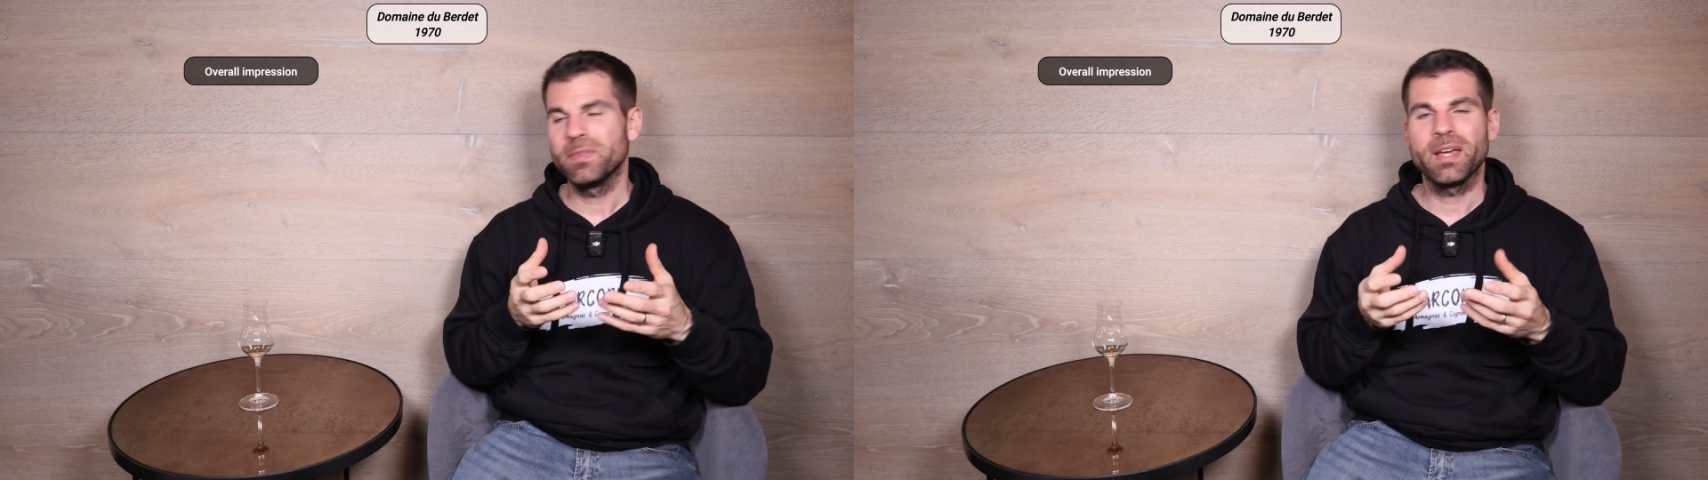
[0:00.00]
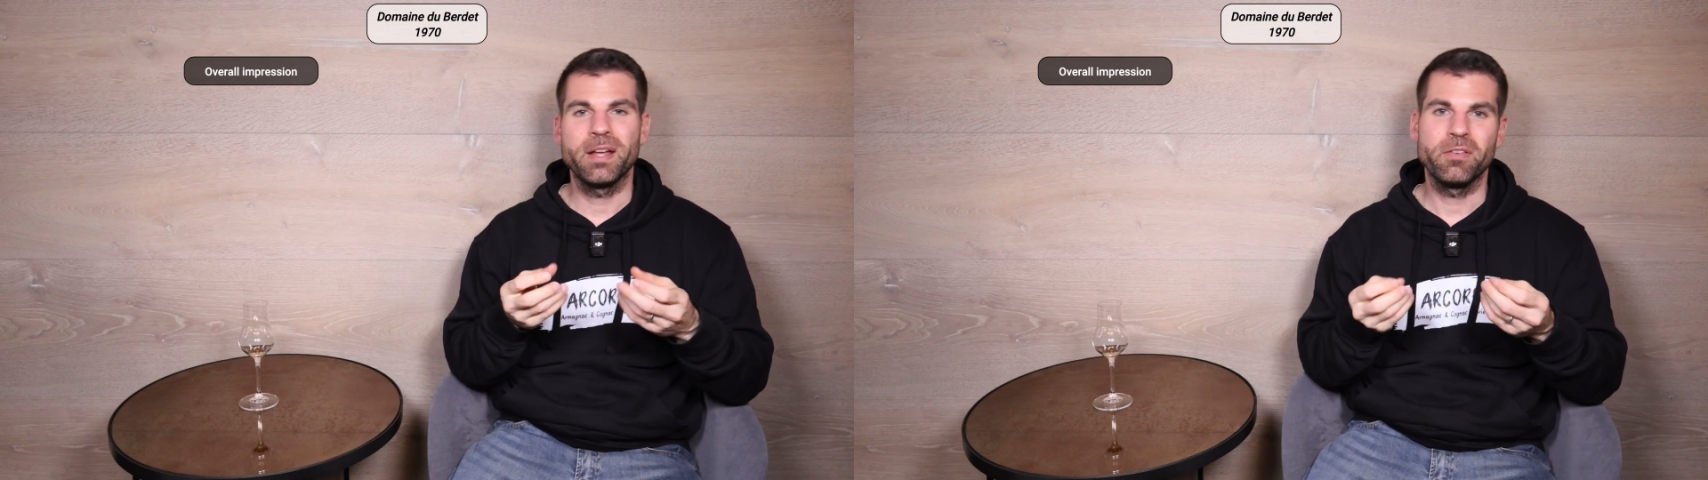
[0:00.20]

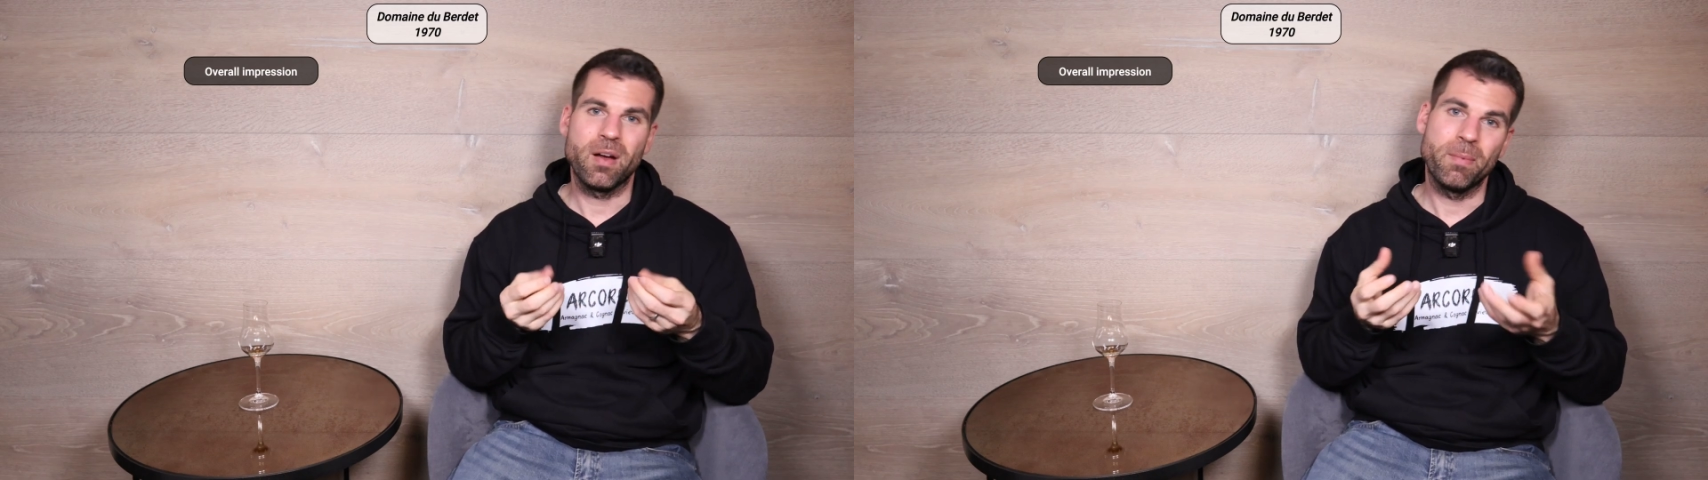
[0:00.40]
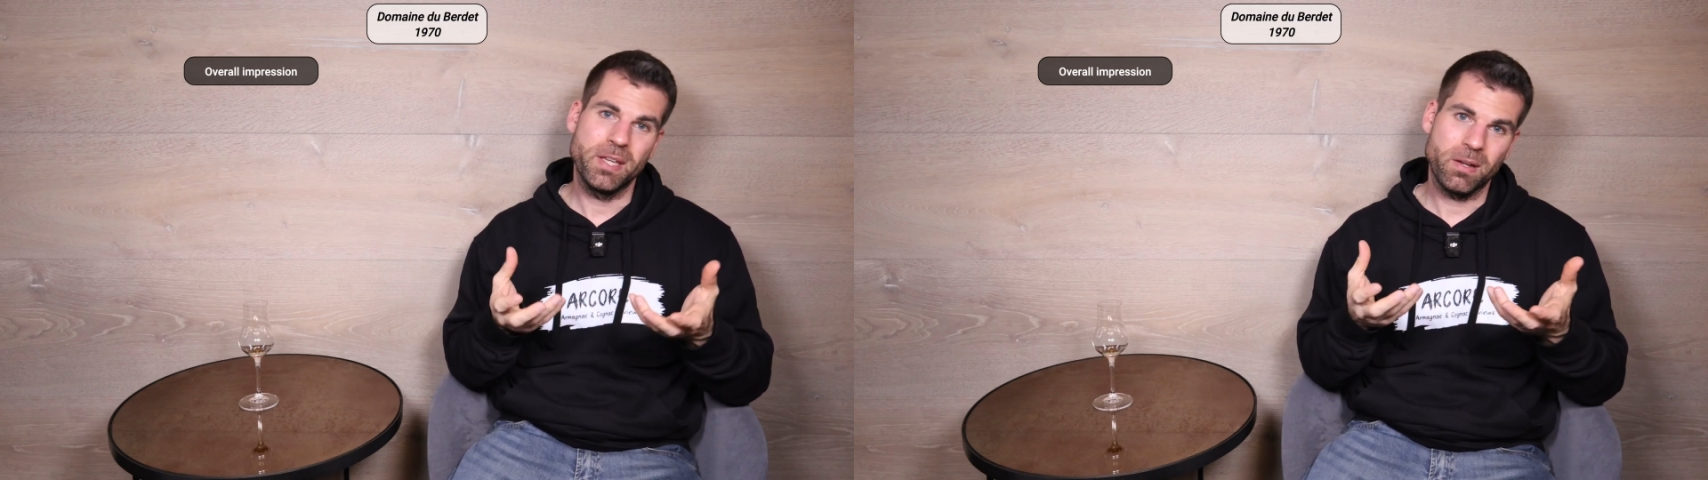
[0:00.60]
the kind of
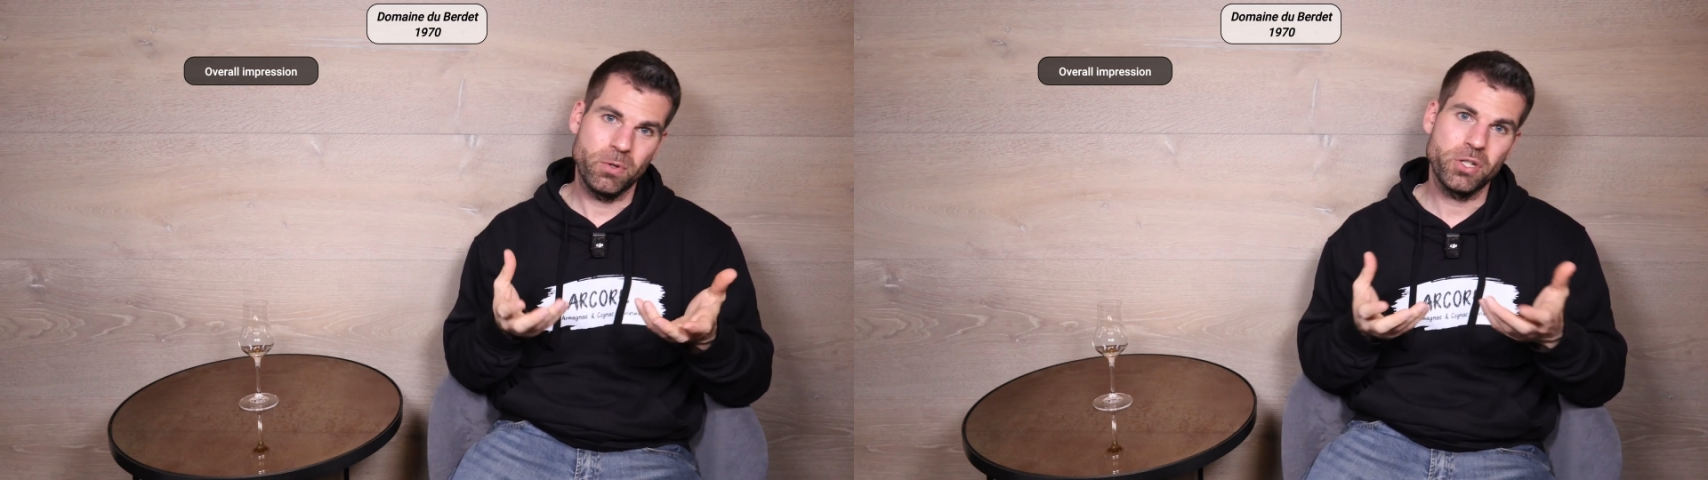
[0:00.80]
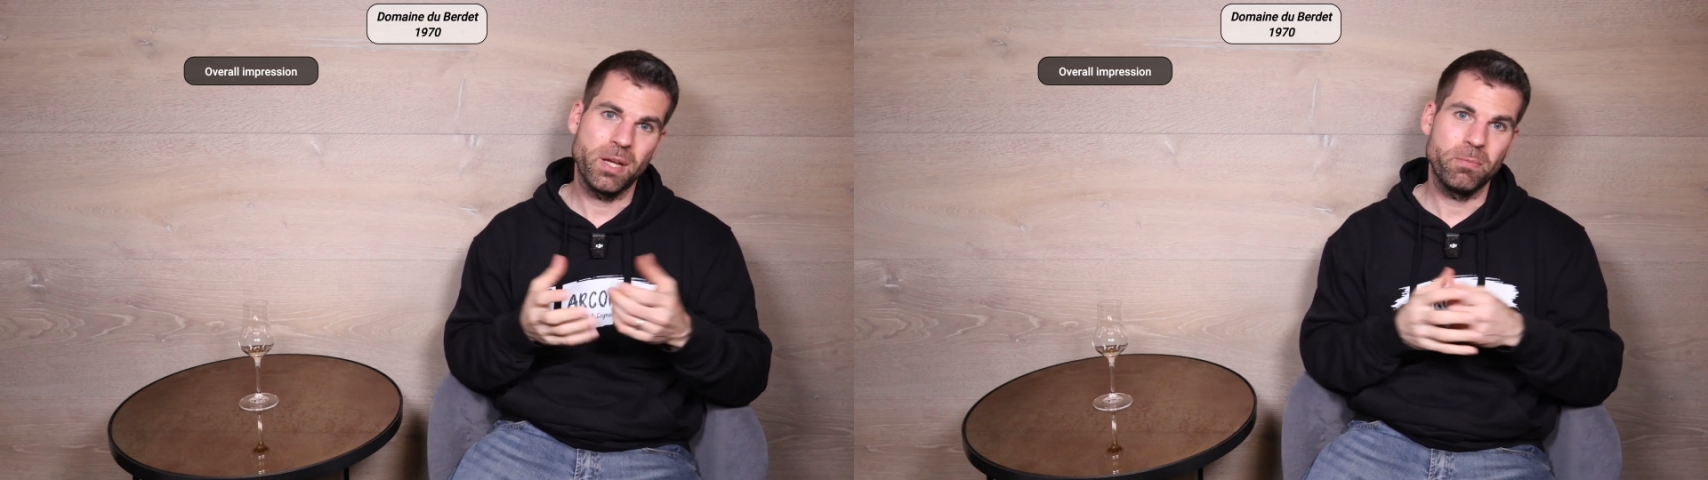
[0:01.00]
Armagnac
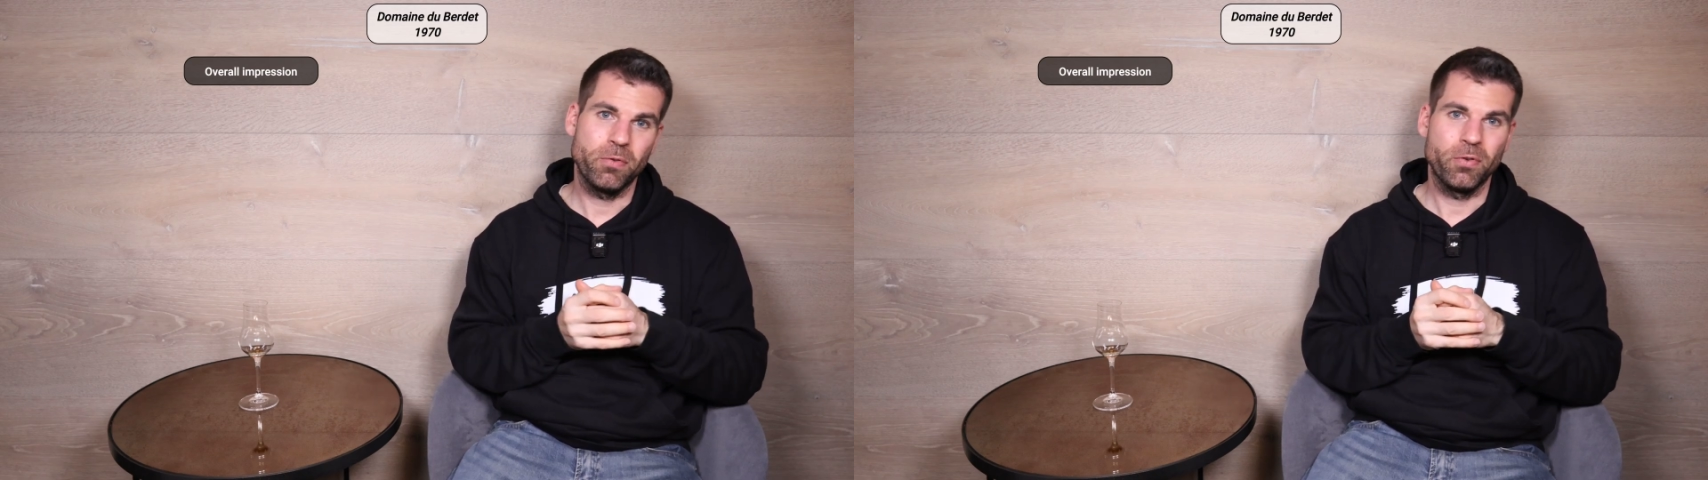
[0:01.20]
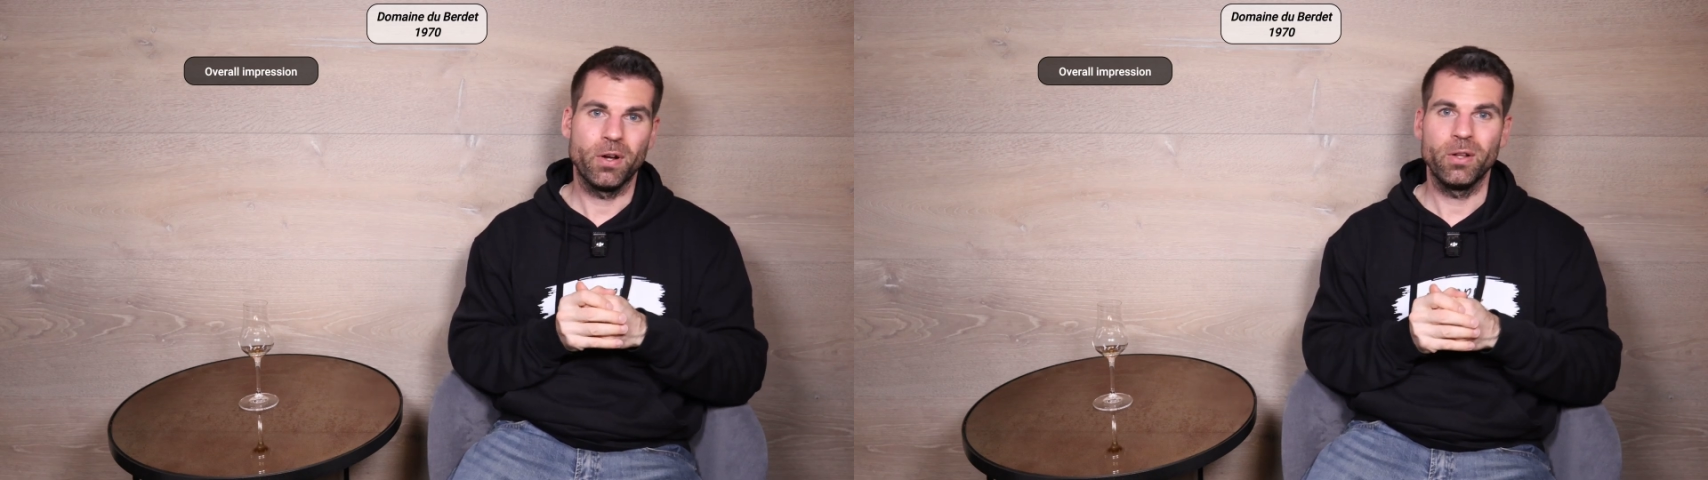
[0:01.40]
which I
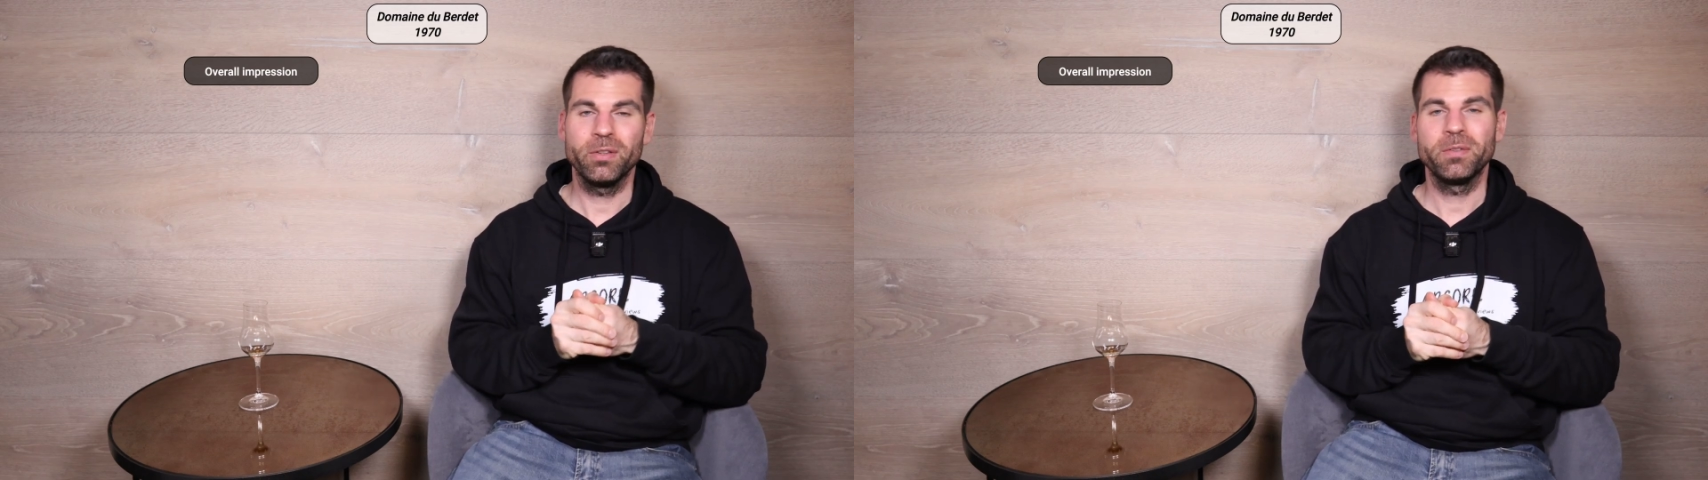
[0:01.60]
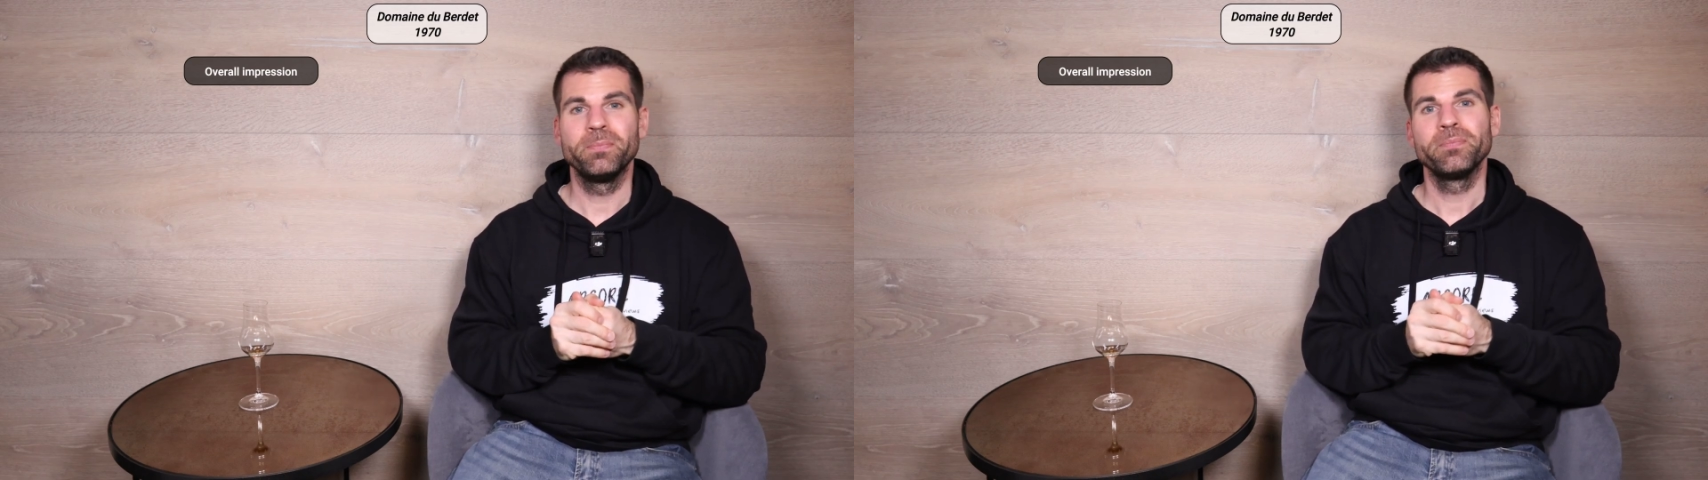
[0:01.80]
prefer a lot.